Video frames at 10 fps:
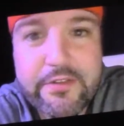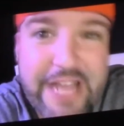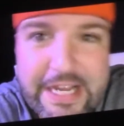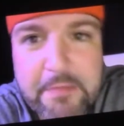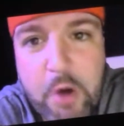
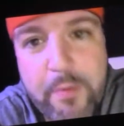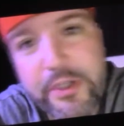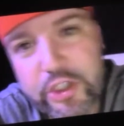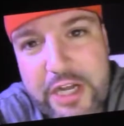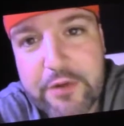Take a
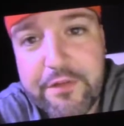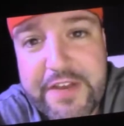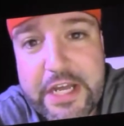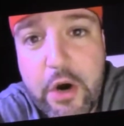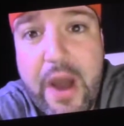moment, share the
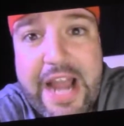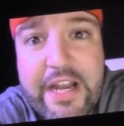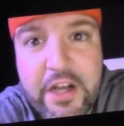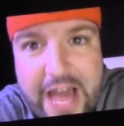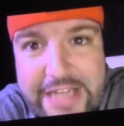video,
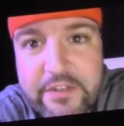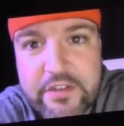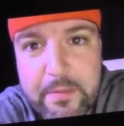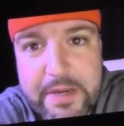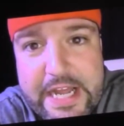and enlighten
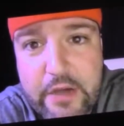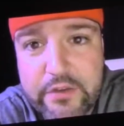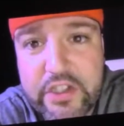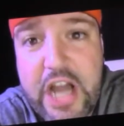somebody else.